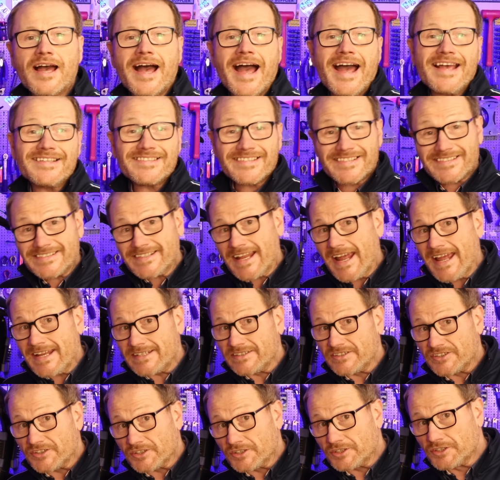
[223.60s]
As
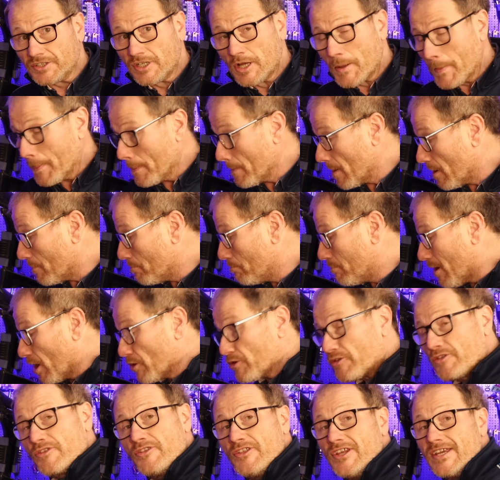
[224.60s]
standard,
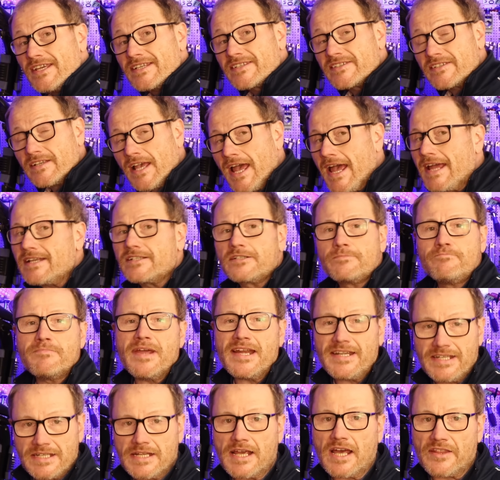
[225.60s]
both this and
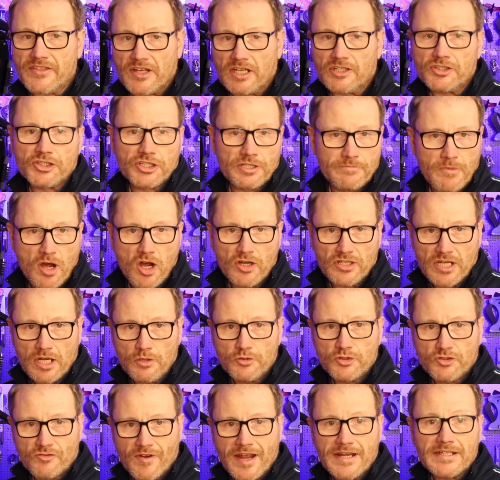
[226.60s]
many other
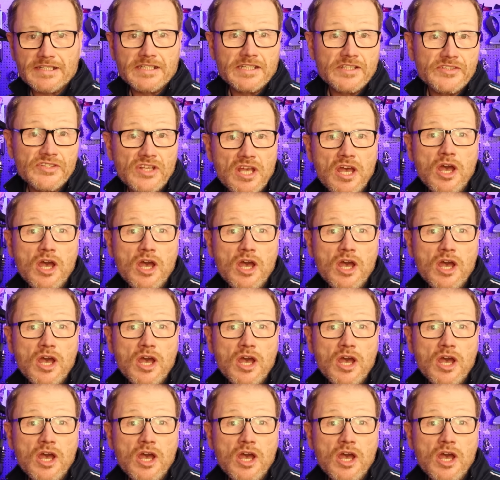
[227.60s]
Shimano derailleurs